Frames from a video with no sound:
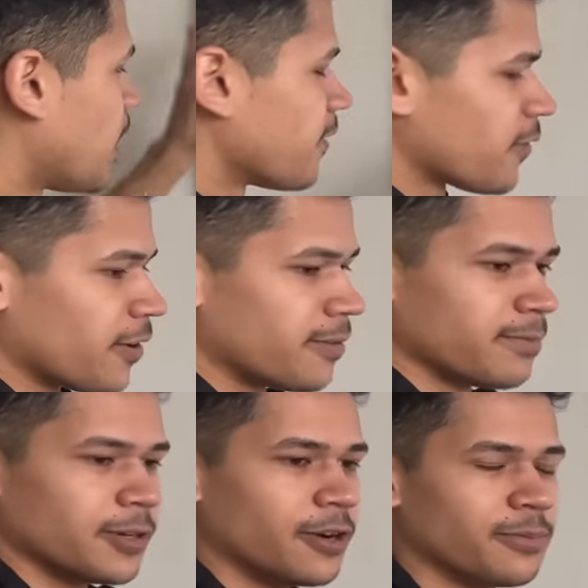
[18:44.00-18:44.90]
might have heard,
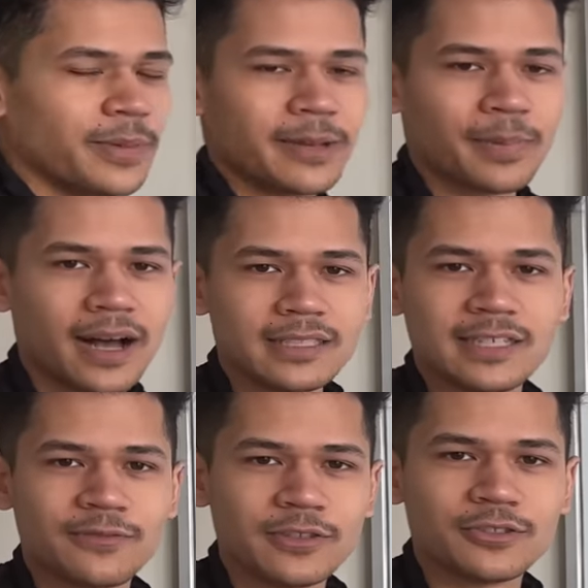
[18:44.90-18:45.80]
you know, many
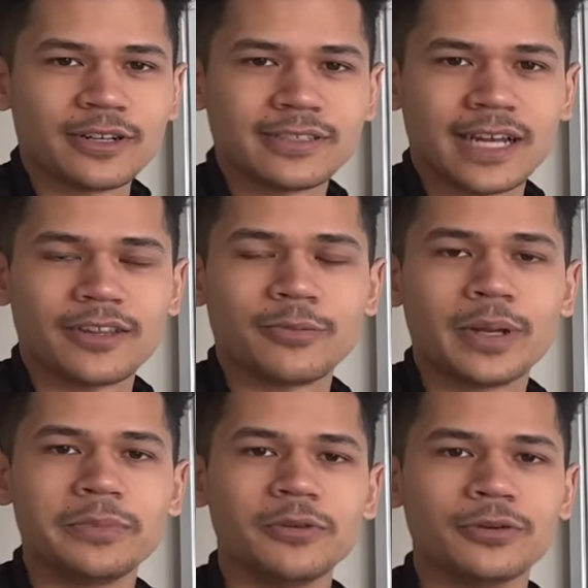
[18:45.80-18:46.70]
positive only trainers out there,
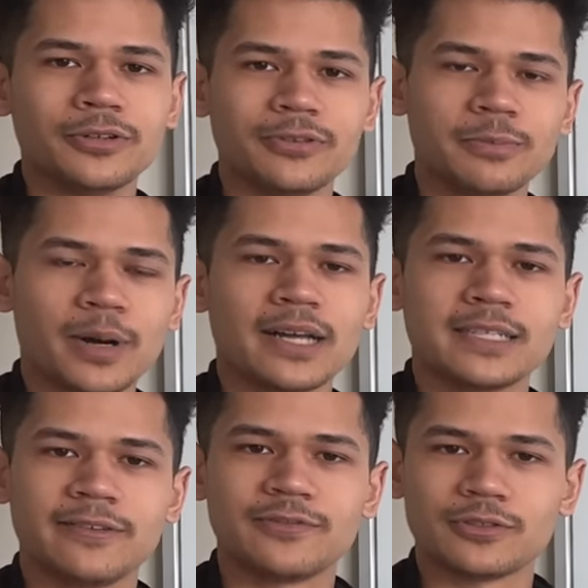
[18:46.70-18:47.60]
maybe you were doing
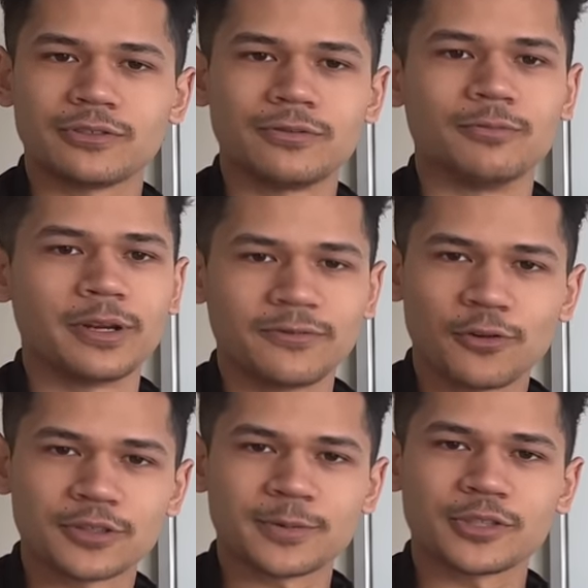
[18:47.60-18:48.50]
positive
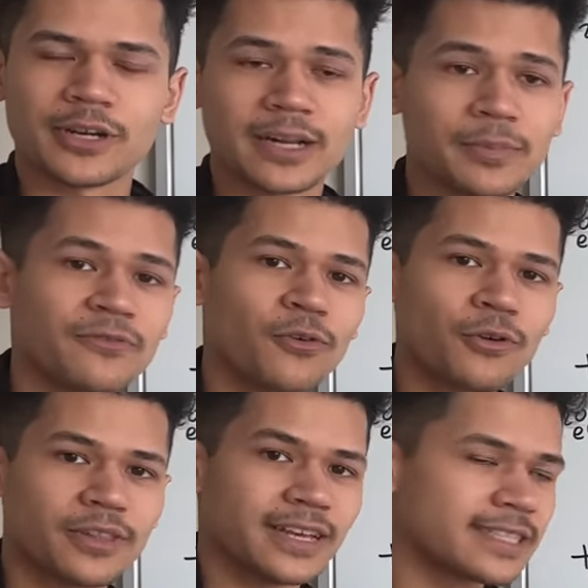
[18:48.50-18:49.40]
reinforcement training
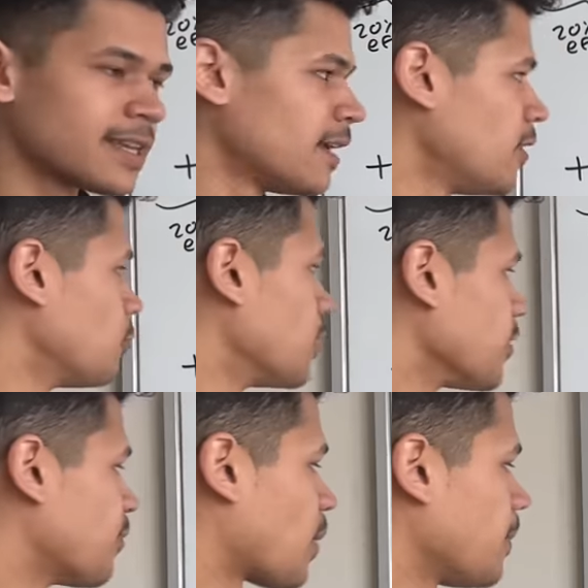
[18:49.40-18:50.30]
before this, what
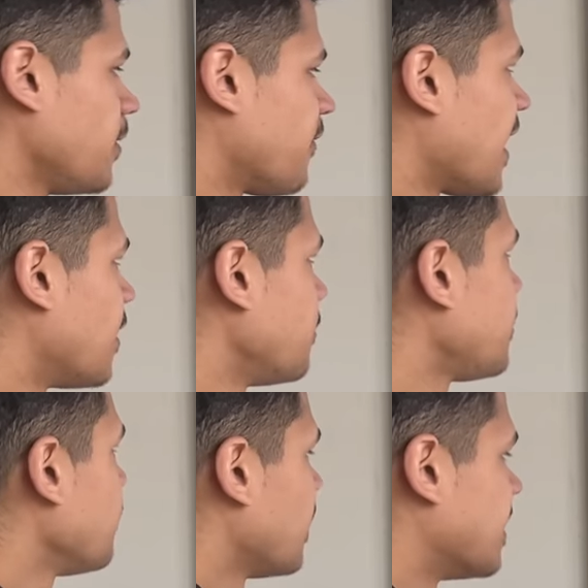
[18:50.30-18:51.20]
you've probably found
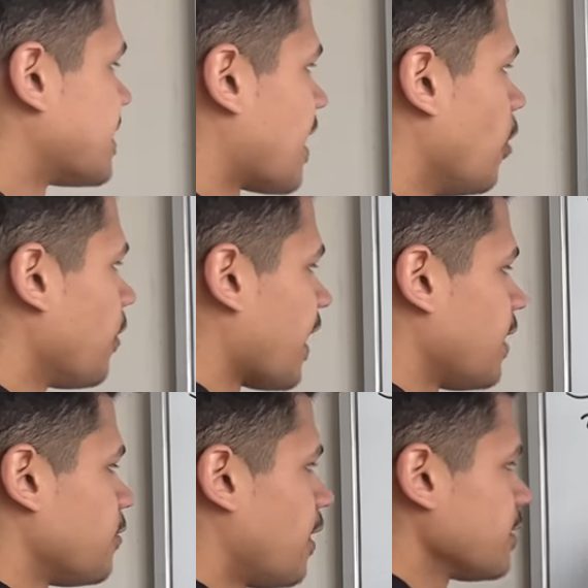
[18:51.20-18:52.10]
is that, okay,
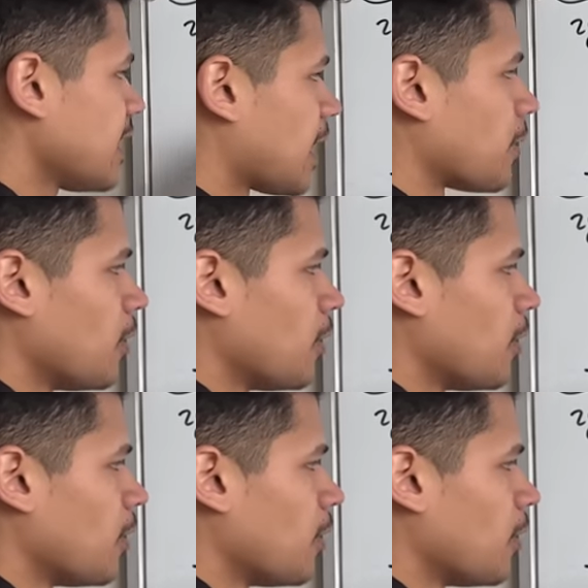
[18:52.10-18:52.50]
your dog's like